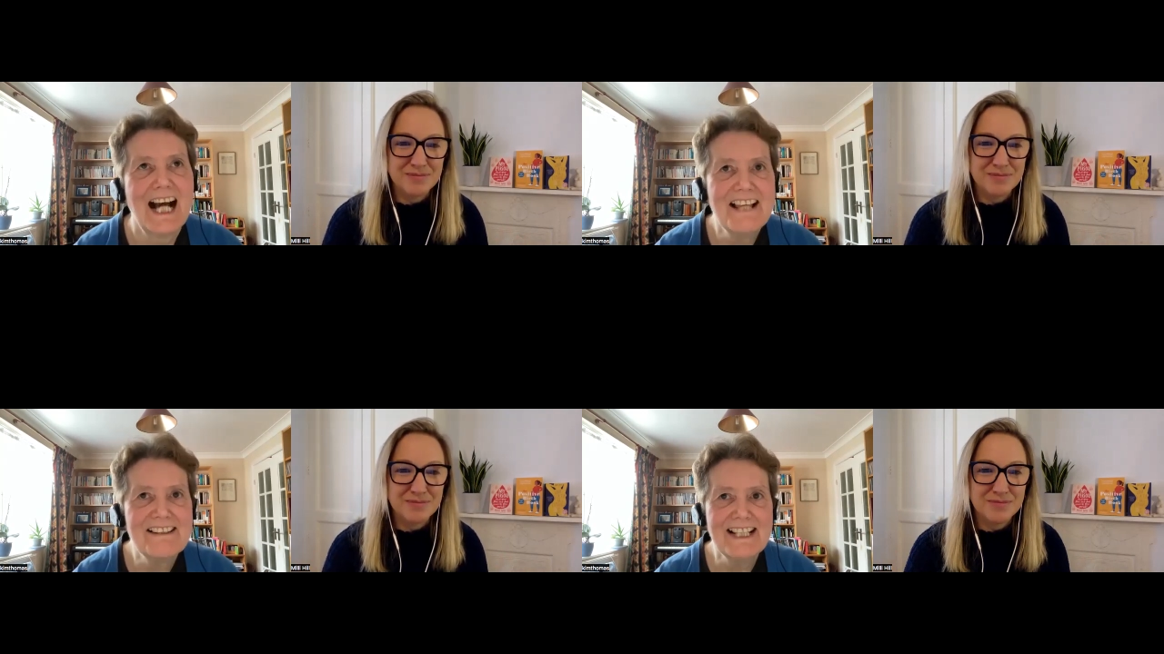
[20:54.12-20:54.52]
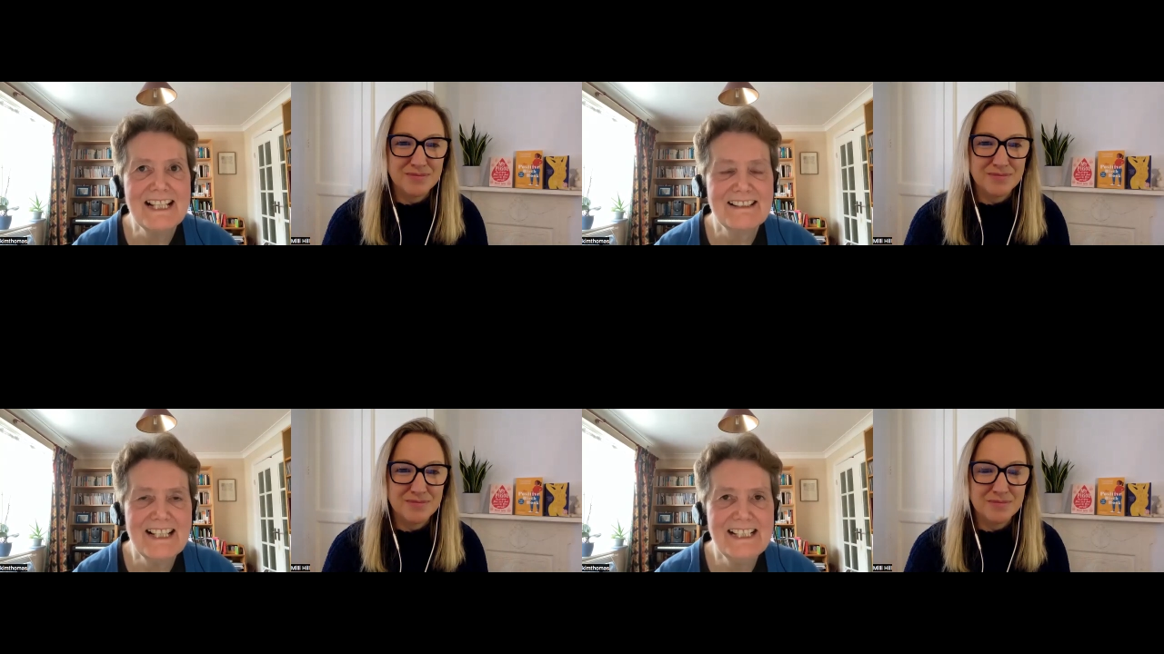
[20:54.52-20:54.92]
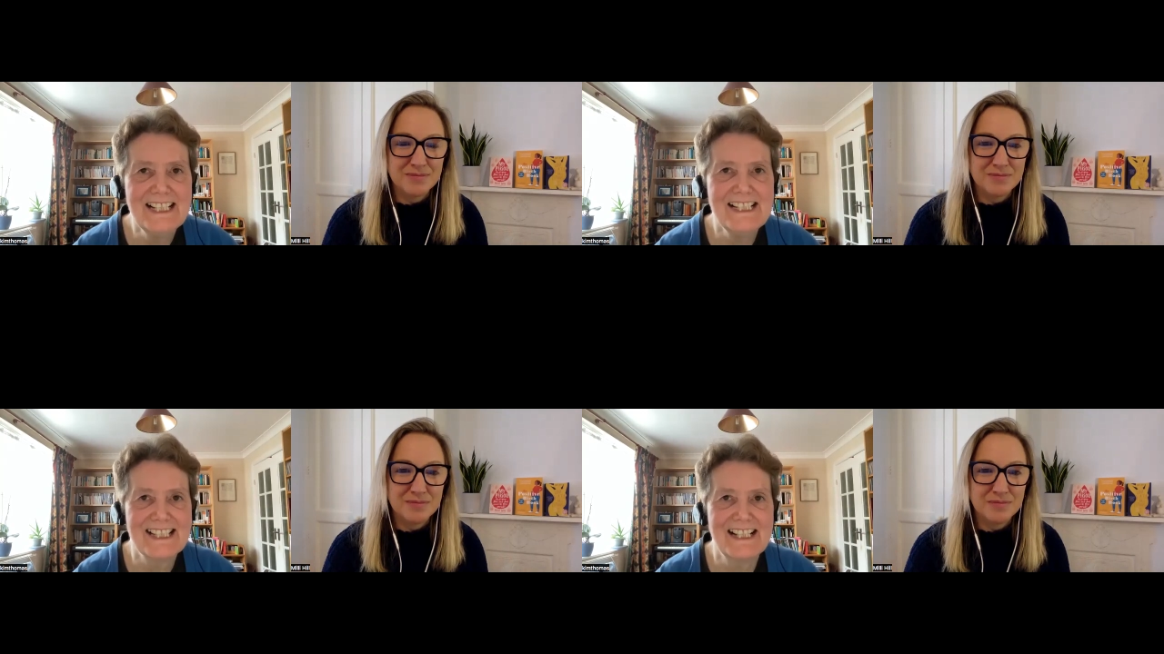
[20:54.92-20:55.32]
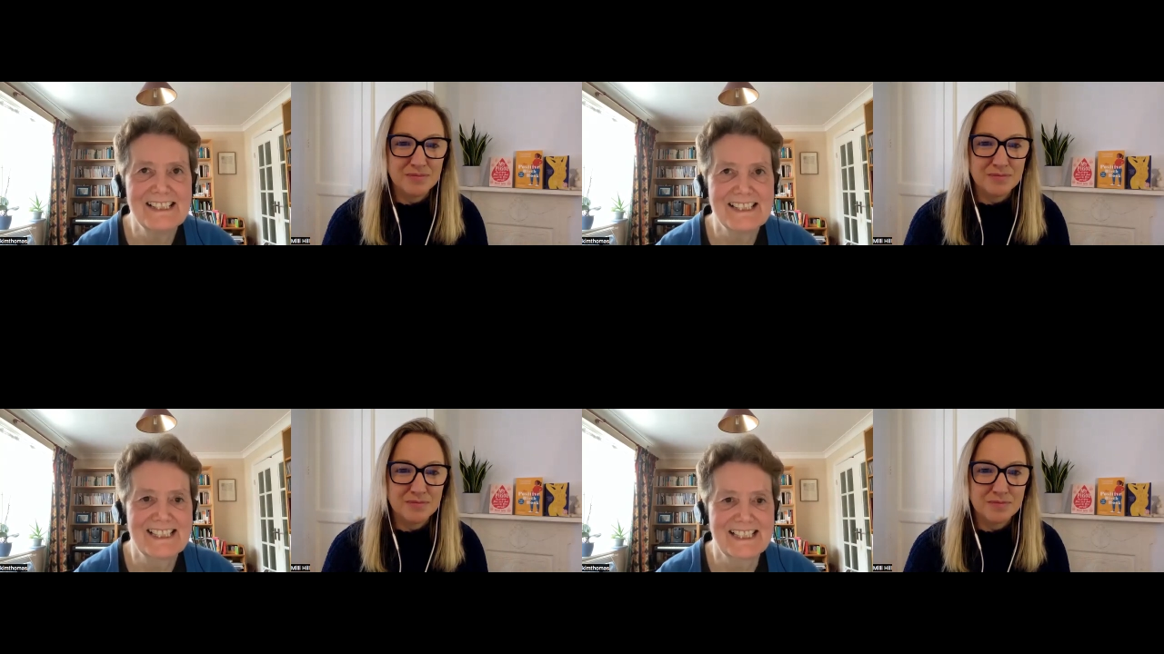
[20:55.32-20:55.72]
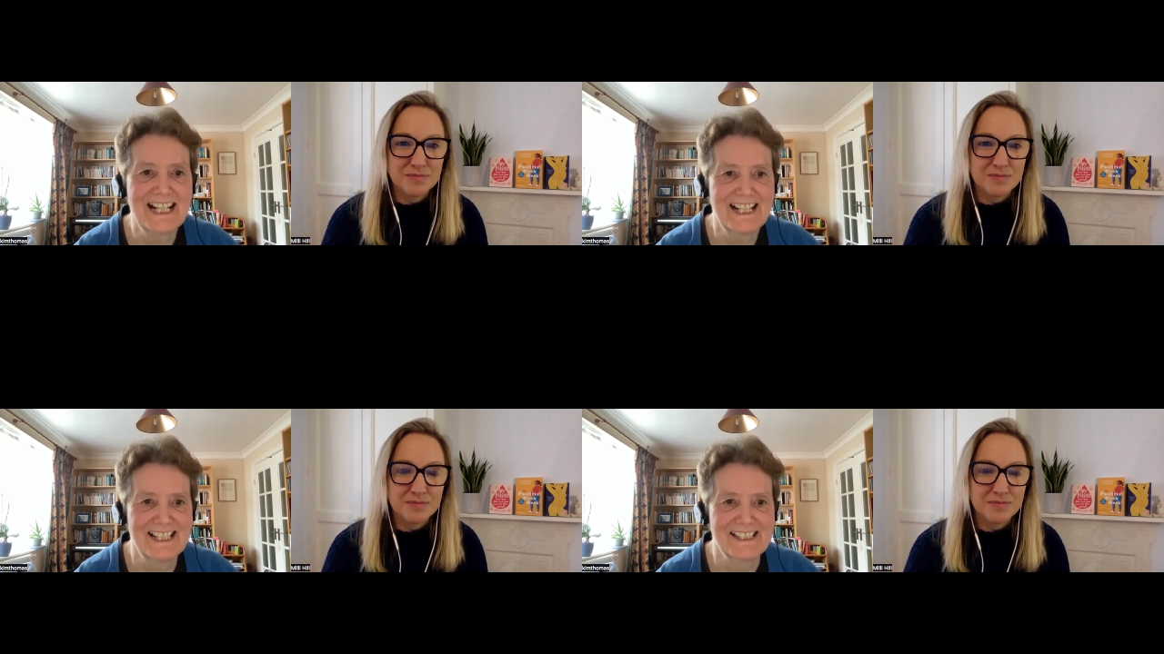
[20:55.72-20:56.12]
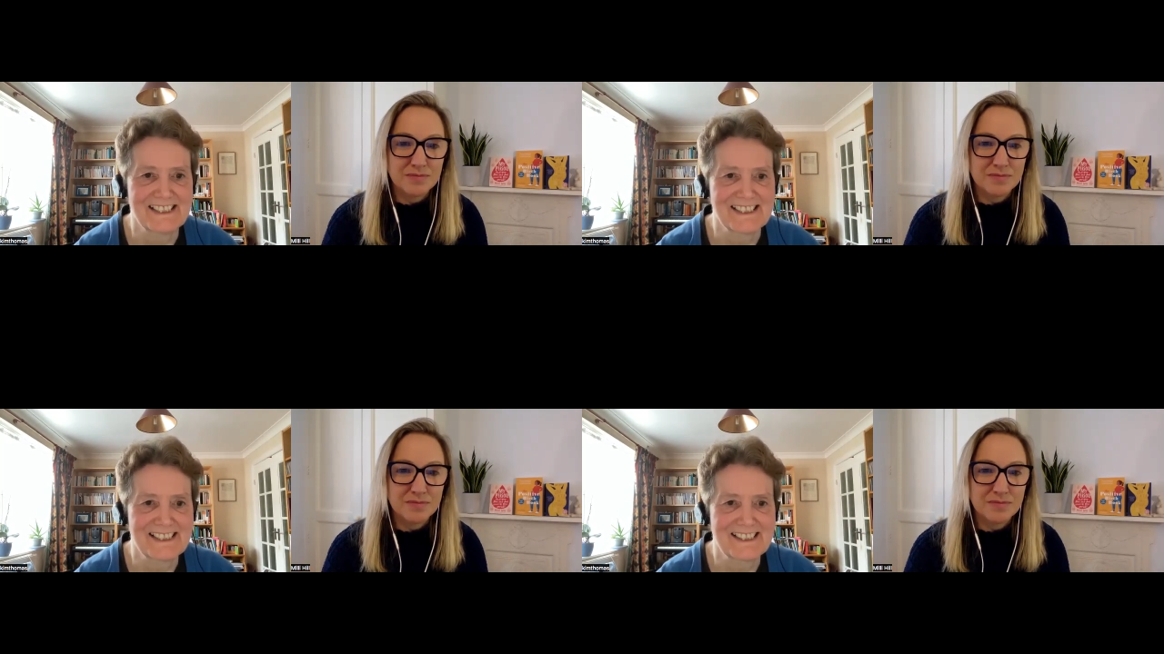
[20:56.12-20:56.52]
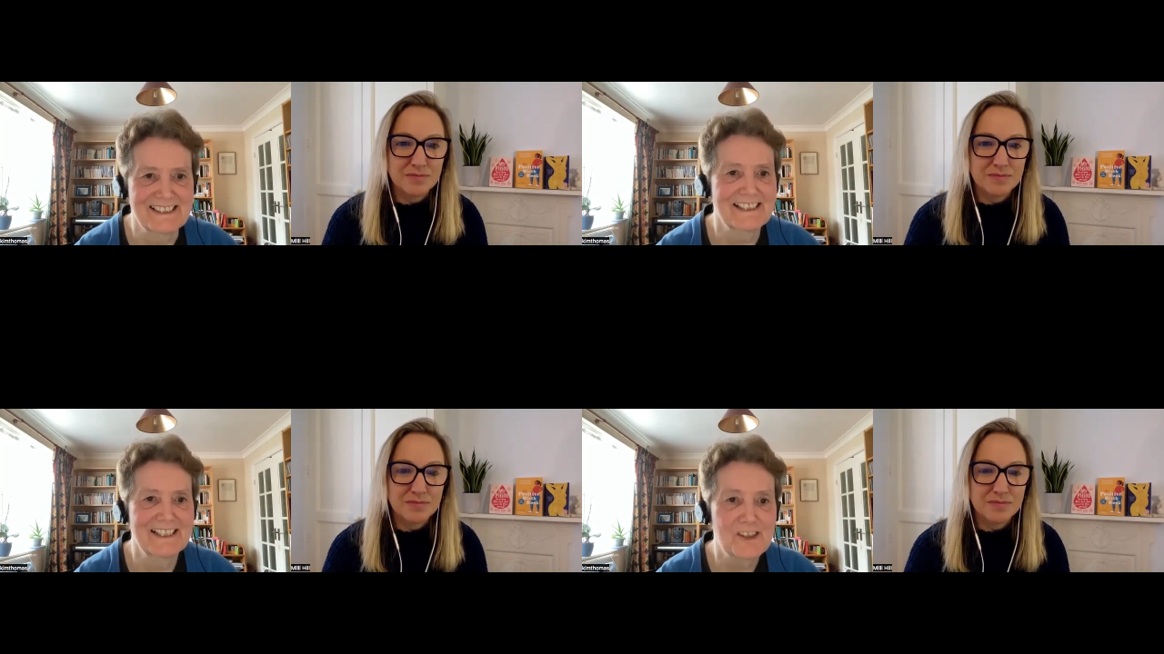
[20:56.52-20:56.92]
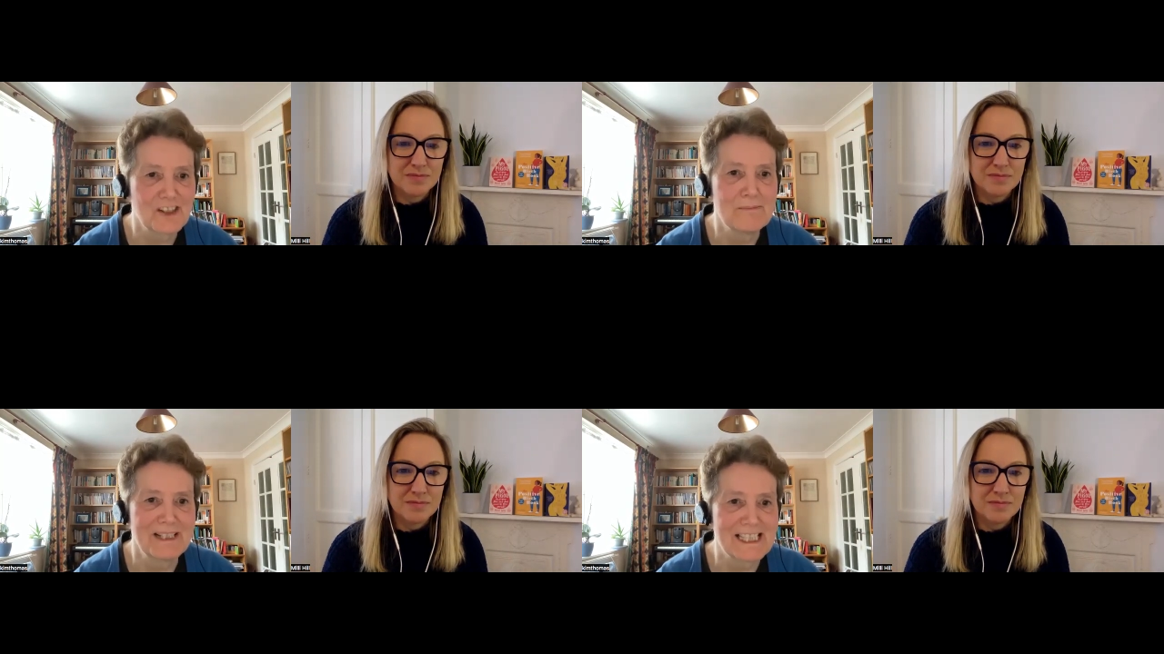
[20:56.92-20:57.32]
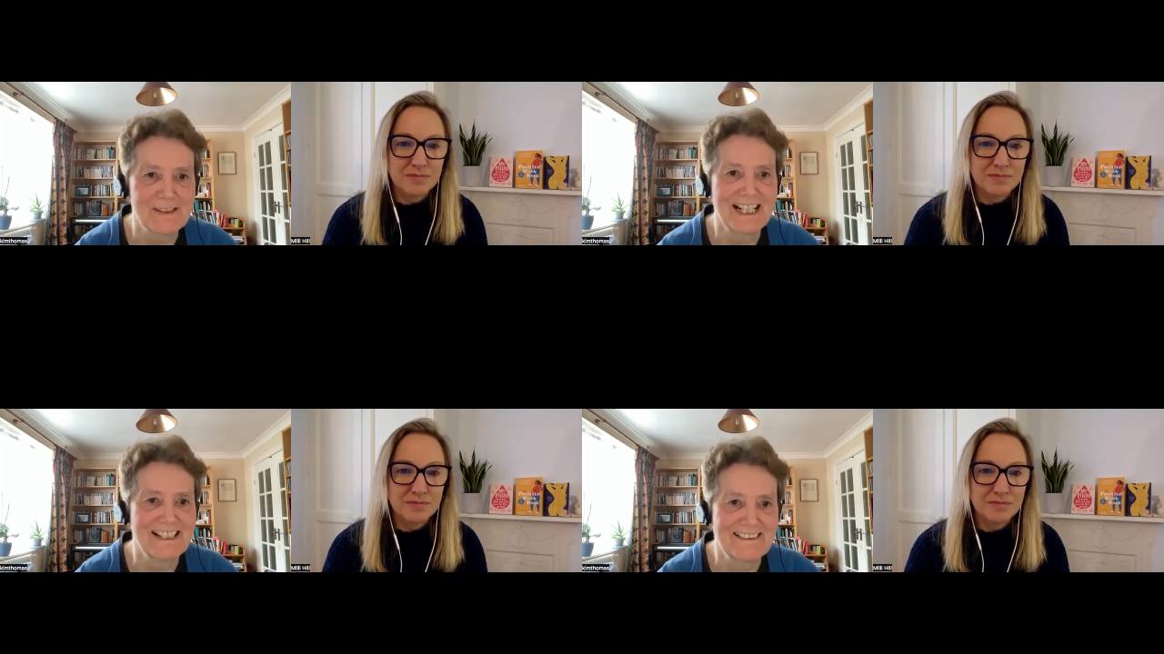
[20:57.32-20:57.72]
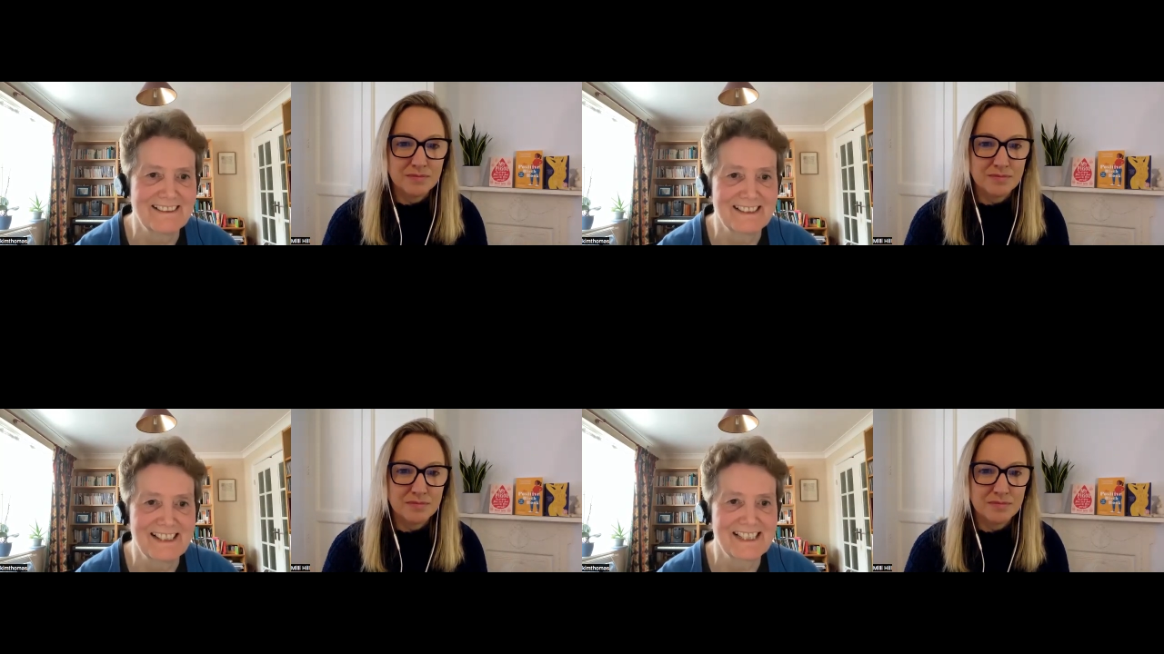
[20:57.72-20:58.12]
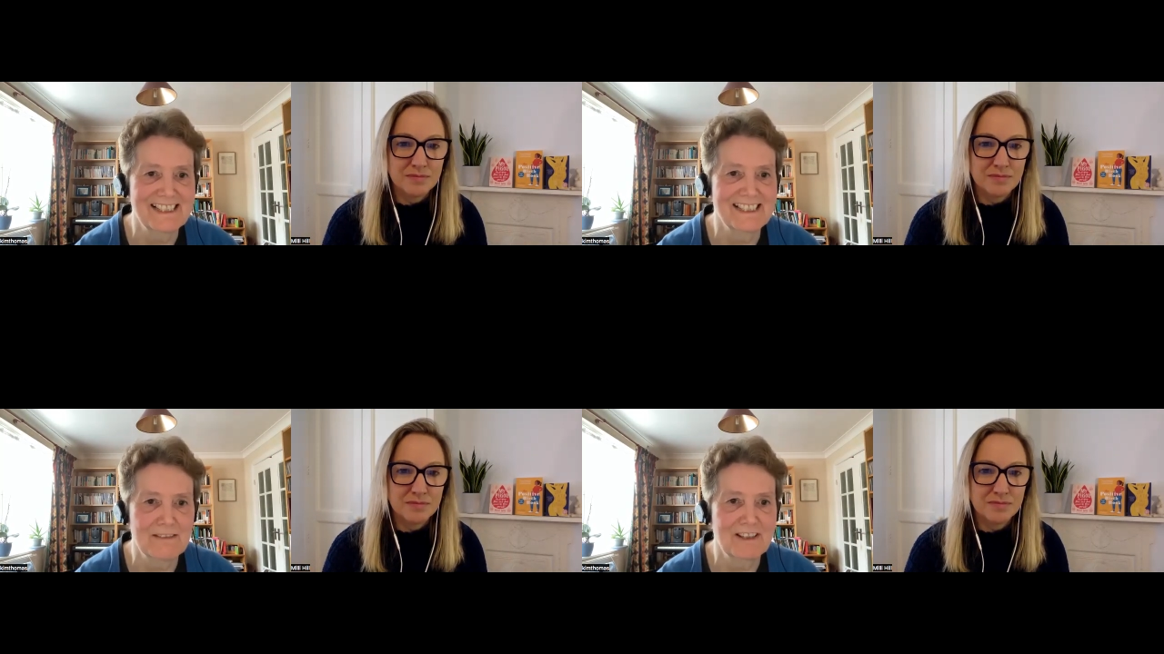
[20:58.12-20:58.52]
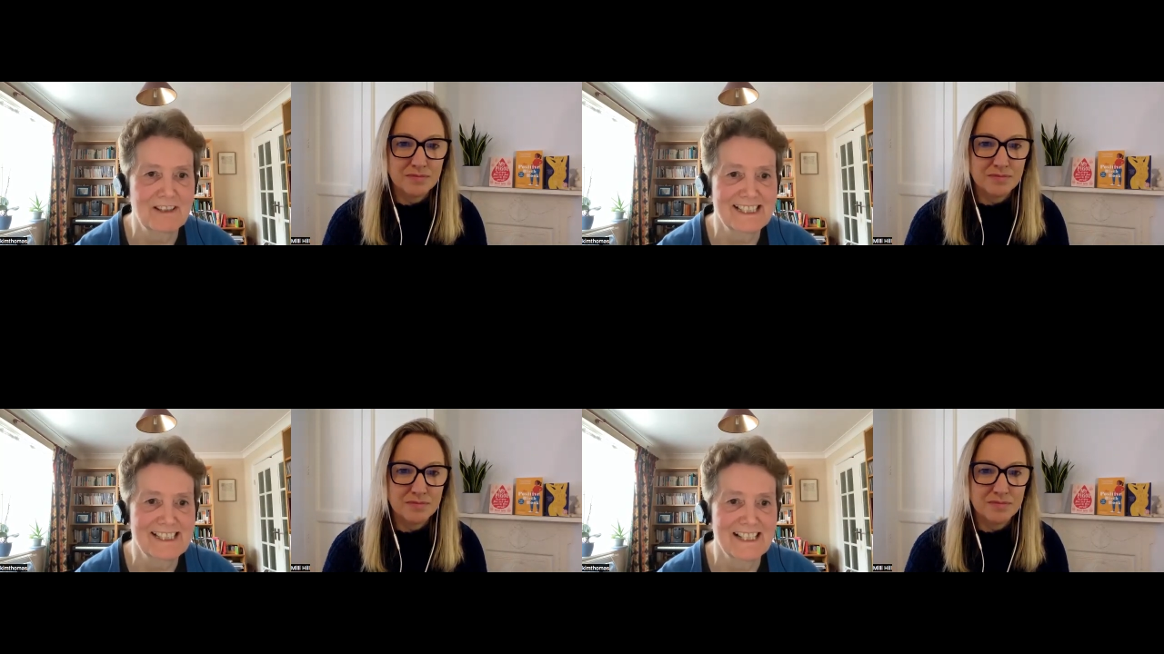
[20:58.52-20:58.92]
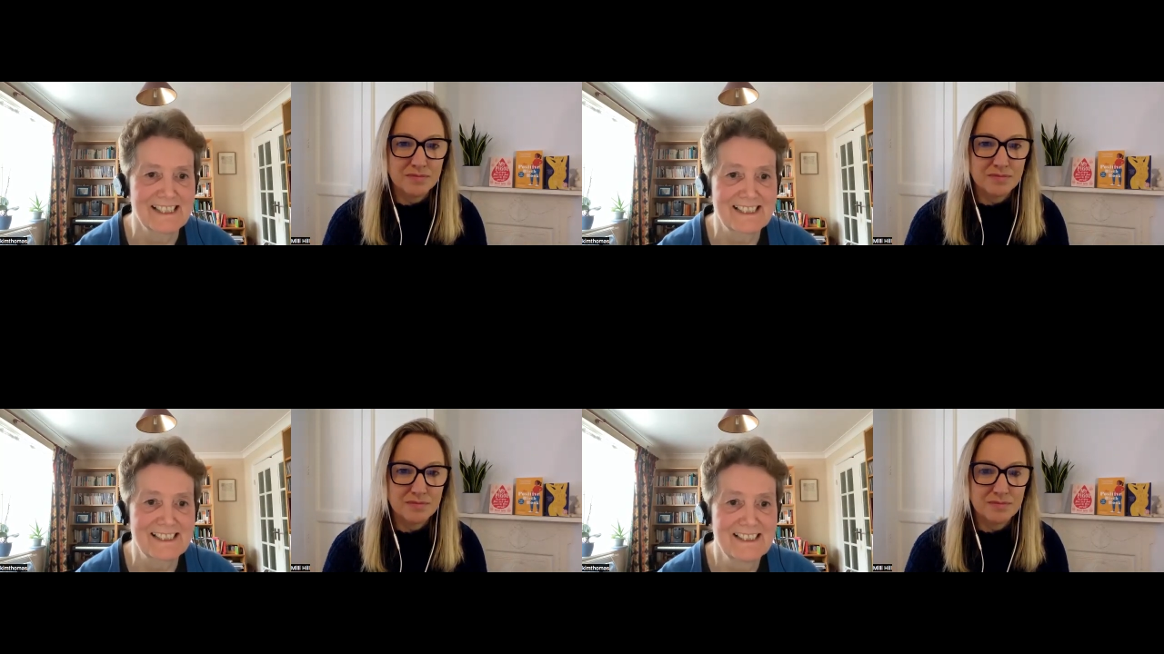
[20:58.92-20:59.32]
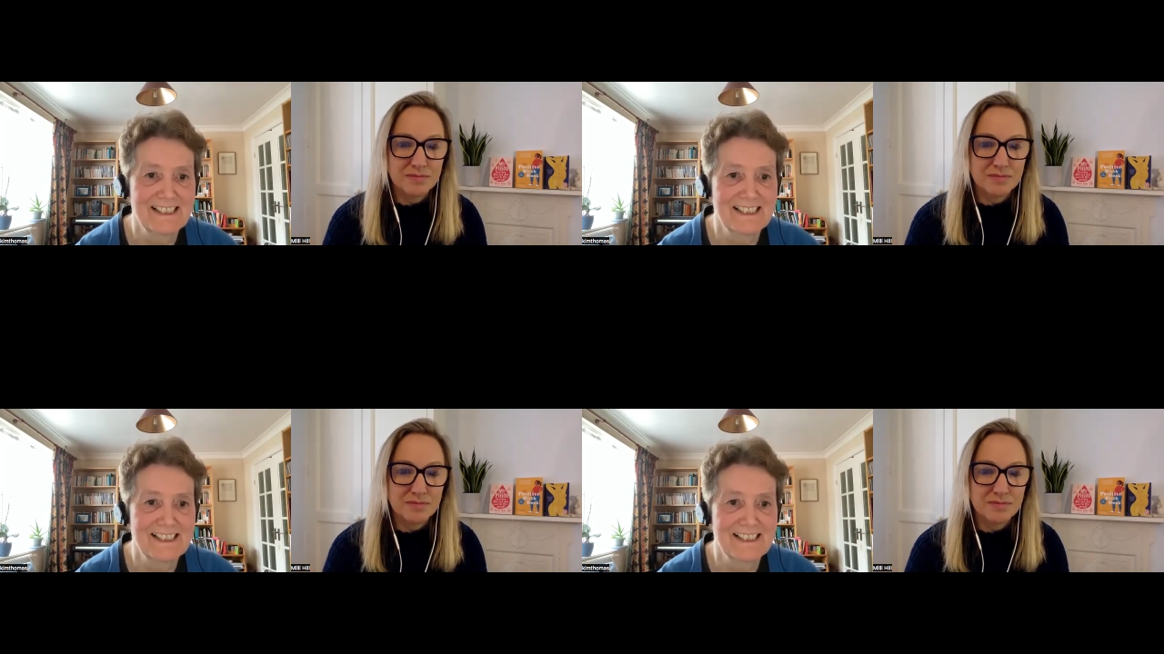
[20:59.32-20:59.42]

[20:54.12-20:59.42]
Speaker 1: I think they need to understand that they shouldn't be doing anything that doesn't have consent.